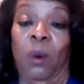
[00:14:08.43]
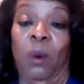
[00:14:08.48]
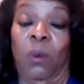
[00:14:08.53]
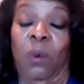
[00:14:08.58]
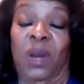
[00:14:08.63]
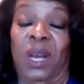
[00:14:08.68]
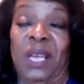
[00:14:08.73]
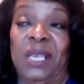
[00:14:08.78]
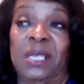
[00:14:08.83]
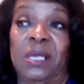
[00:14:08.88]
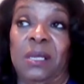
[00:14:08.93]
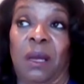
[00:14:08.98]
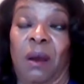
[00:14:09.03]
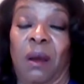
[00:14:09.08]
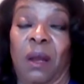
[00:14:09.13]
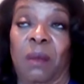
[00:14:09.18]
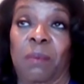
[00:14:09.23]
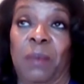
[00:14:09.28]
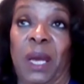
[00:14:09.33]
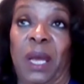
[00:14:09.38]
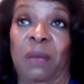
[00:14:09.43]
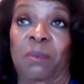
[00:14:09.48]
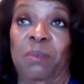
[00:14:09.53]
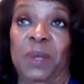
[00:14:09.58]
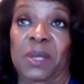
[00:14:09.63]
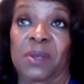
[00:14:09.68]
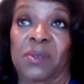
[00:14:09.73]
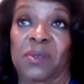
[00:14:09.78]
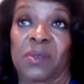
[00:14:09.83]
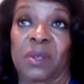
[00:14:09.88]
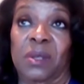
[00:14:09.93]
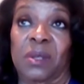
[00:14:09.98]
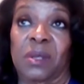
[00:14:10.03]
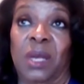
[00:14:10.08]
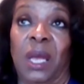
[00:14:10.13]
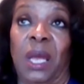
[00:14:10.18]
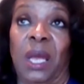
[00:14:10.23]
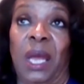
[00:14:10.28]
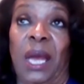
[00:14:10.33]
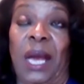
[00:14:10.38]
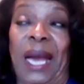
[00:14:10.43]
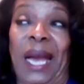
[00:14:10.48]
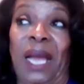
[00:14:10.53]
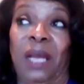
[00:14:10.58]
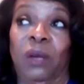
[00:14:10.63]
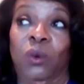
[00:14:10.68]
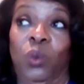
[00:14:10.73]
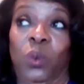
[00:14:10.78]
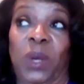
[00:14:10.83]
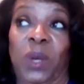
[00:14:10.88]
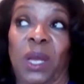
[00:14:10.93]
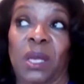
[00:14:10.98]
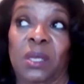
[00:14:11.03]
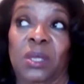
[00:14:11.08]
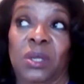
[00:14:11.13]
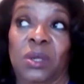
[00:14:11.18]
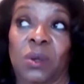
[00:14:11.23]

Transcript: When I started my business, I went